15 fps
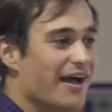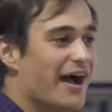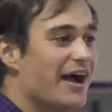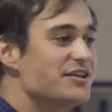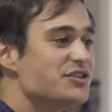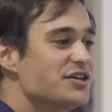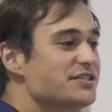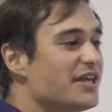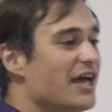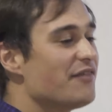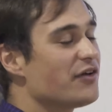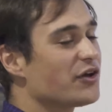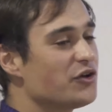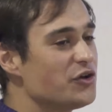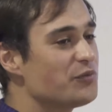I just have
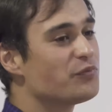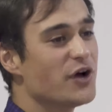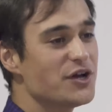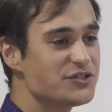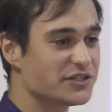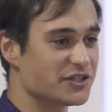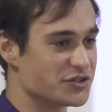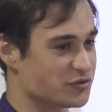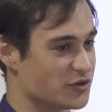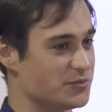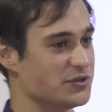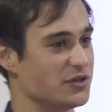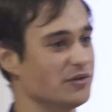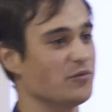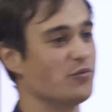a good project
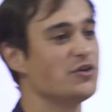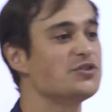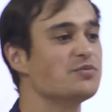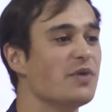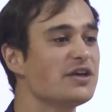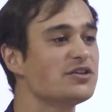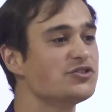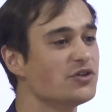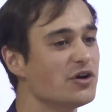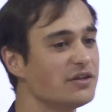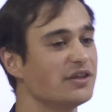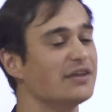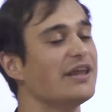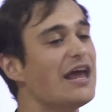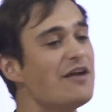description, which makes sure
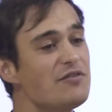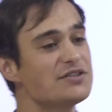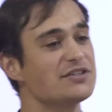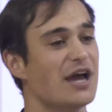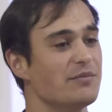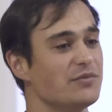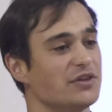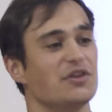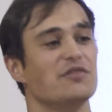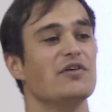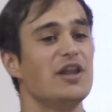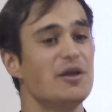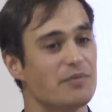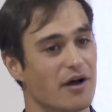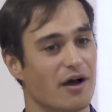that every time the
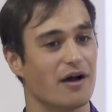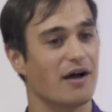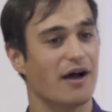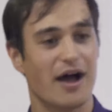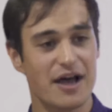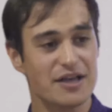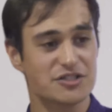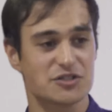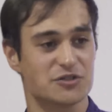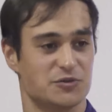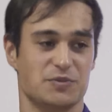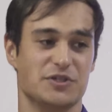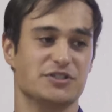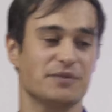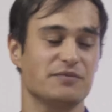developer asks
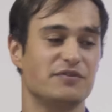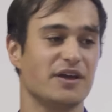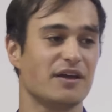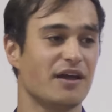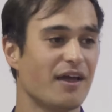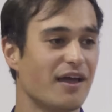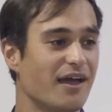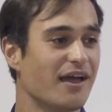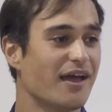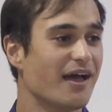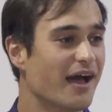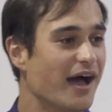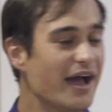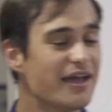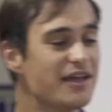me something,
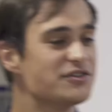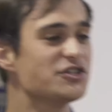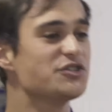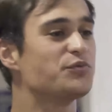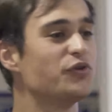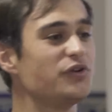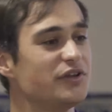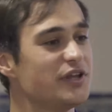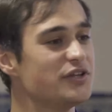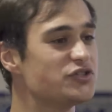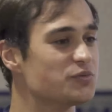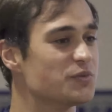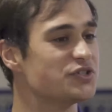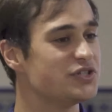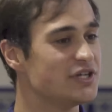I can just put it
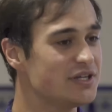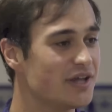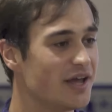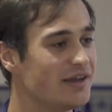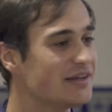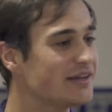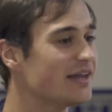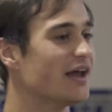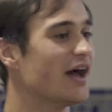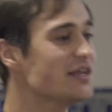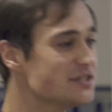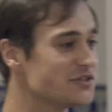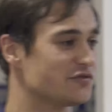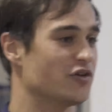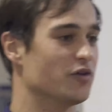into machine and it can
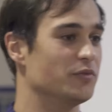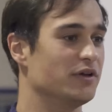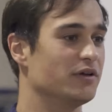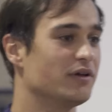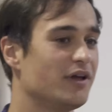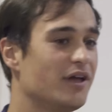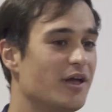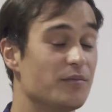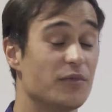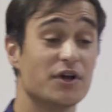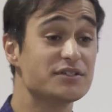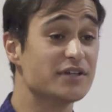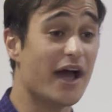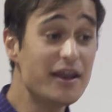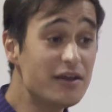answer for me.
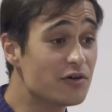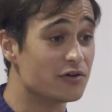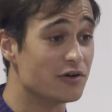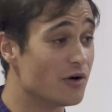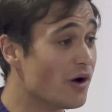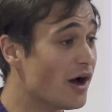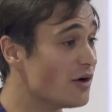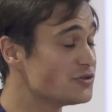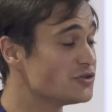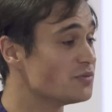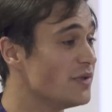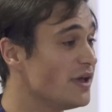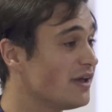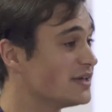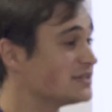Because I don't know how to
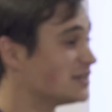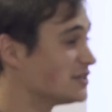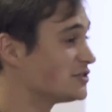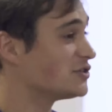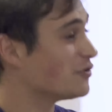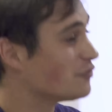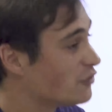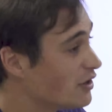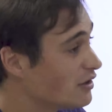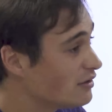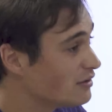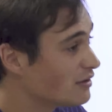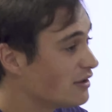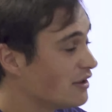make SaaS software.